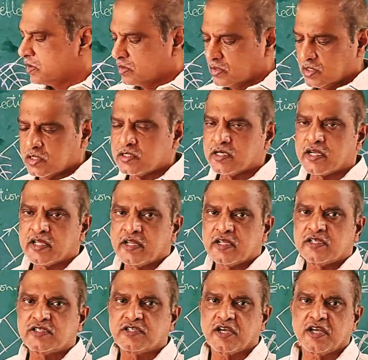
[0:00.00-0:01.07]
is there
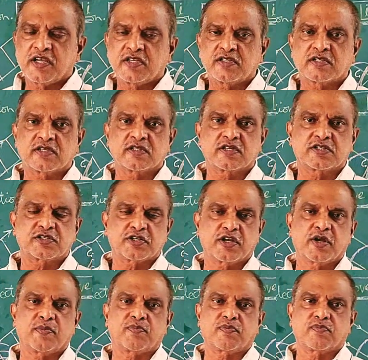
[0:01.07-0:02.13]
any change in the
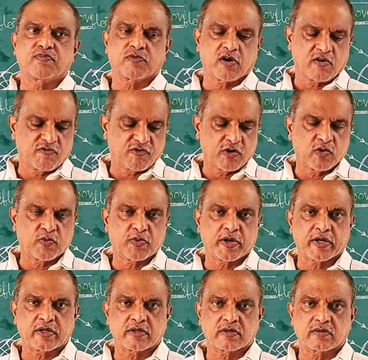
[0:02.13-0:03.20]
shape of
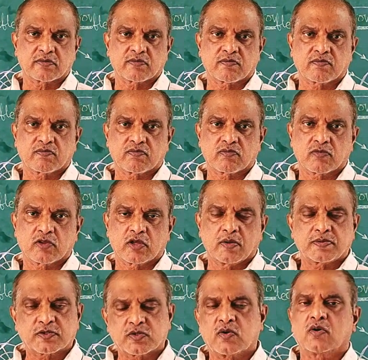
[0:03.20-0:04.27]
wavefront? If
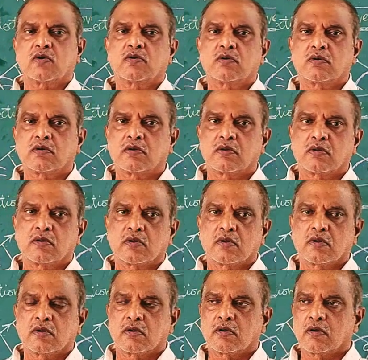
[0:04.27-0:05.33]
so,
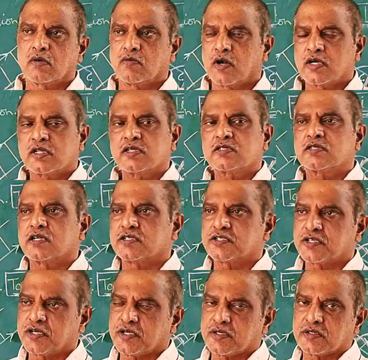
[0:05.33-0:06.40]
what is that
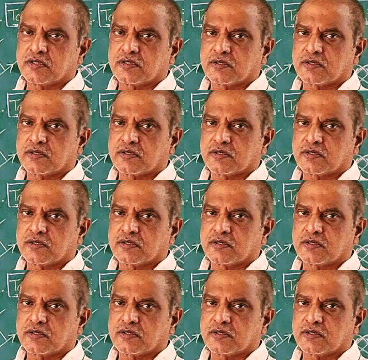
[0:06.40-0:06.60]
change?